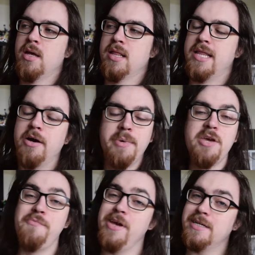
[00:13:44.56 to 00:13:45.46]
that'll be
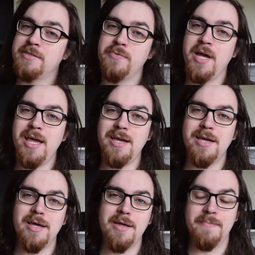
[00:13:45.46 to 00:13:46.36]
your biggest week.
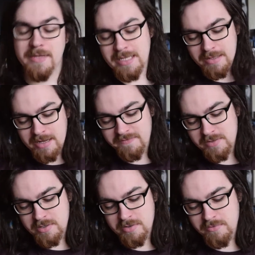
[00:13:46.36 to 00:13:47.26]
But then
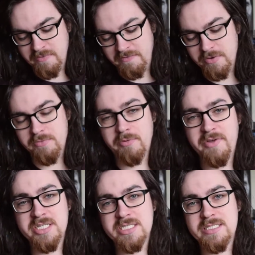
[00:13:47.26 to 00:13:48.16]
after we're through
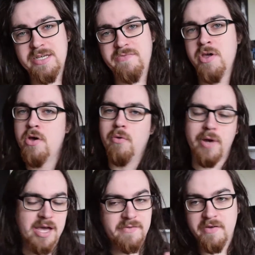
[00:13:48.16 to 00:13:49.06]
Revenge of the Sith, we
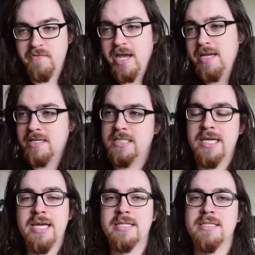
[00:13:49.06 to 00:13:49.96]
have our Vader
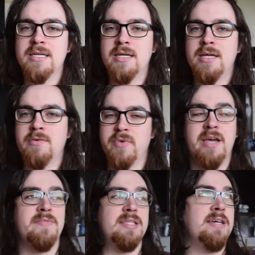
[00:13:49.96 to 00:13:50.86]
ticked, we
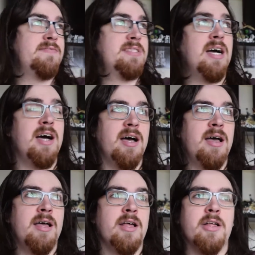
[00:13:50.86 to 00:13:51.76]
have the Death Star
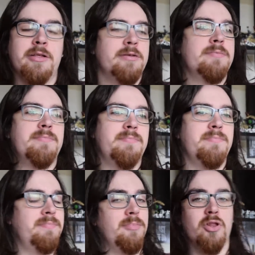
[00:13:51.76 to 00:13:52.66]

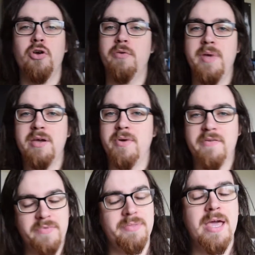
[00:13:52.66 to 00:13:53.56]
looming, we
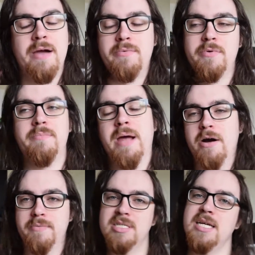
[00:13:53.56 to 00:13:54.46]
have Emperor
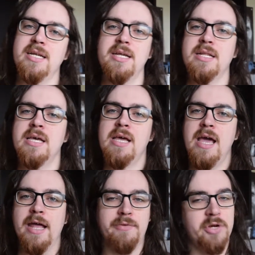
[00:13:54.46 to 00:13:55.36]
Palpatine in,
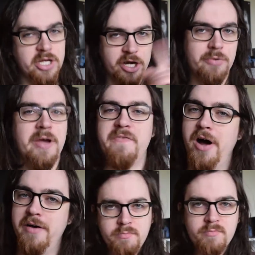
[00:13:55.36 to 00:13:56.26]
and then we're going to go to week
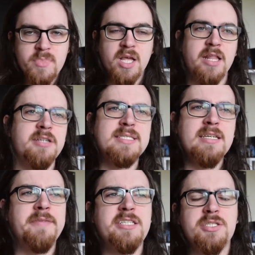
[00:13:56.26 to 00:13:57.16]
5. Now I was thinking
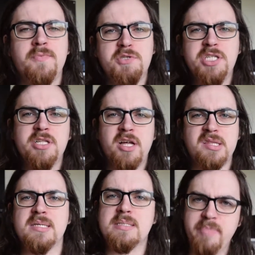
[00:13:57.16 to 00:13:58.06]
about just watching like
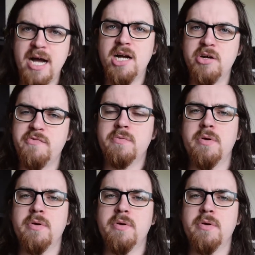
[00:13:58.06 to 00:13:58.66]
the spark of